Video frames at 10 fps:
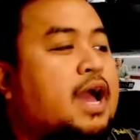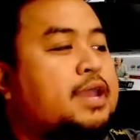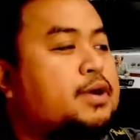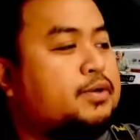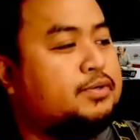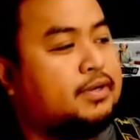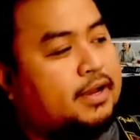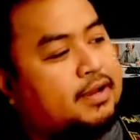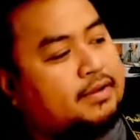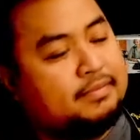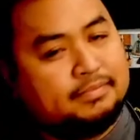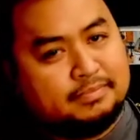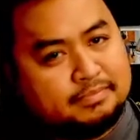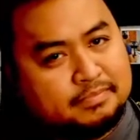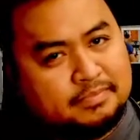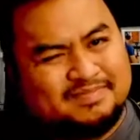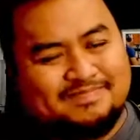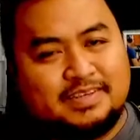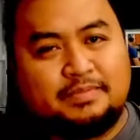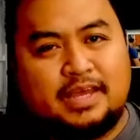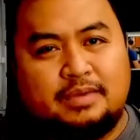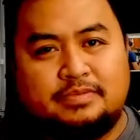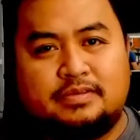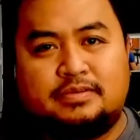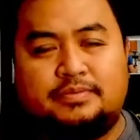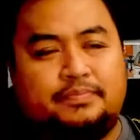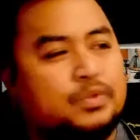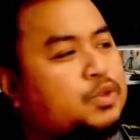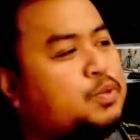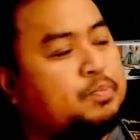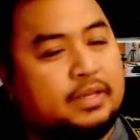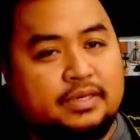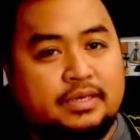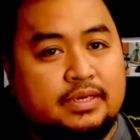I know um, sometimes you play